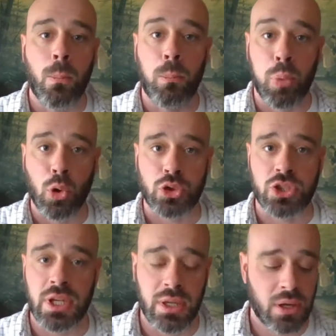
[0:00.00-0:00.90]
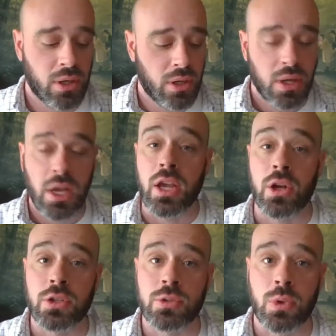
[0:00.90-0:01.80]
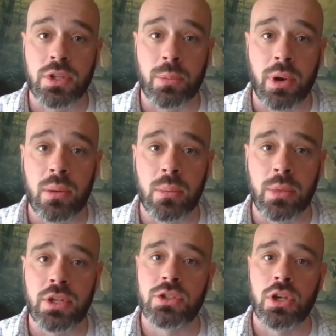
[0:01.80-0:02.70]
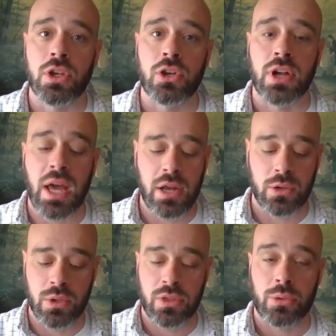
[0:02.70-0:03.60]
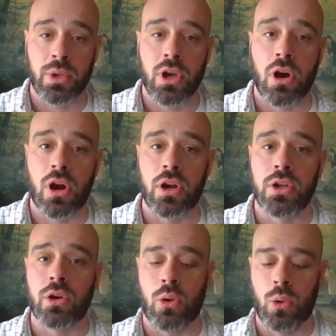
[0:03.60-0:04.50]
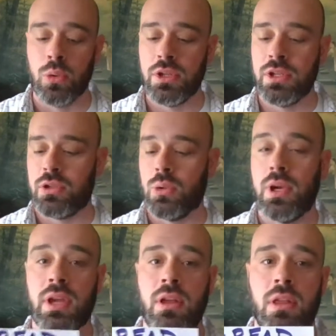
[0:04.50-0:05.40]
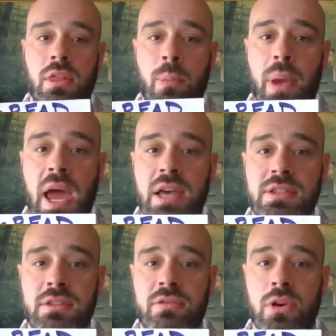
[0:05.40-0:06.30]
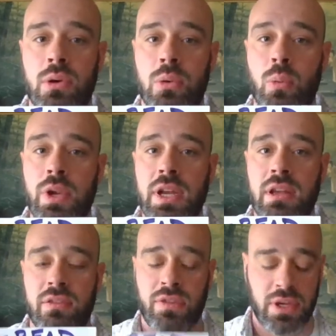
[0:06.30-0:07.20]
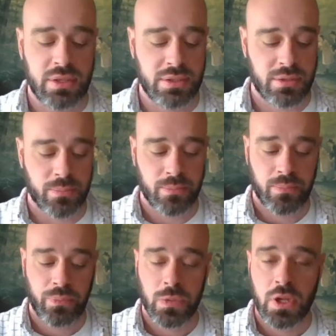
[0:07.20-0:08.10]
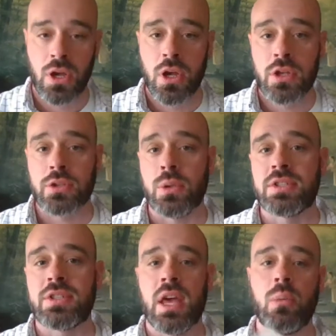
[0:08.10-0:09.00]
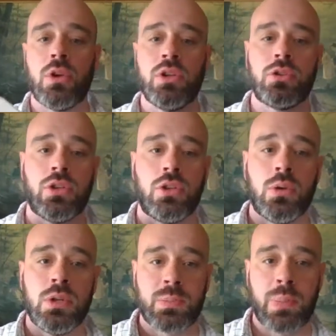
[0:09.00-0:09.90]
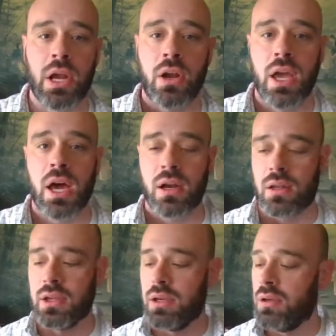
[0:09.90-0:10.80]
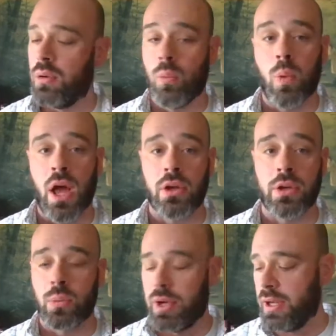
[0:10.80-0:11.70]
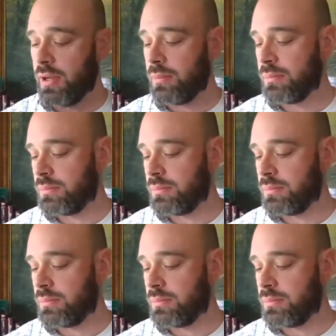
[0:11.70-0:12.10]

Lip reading: Bullshit. Here's what the problem is. You're not doing 3R. You're only doing the passive reading phase. So instead, what you should do is periodically, while you're reading,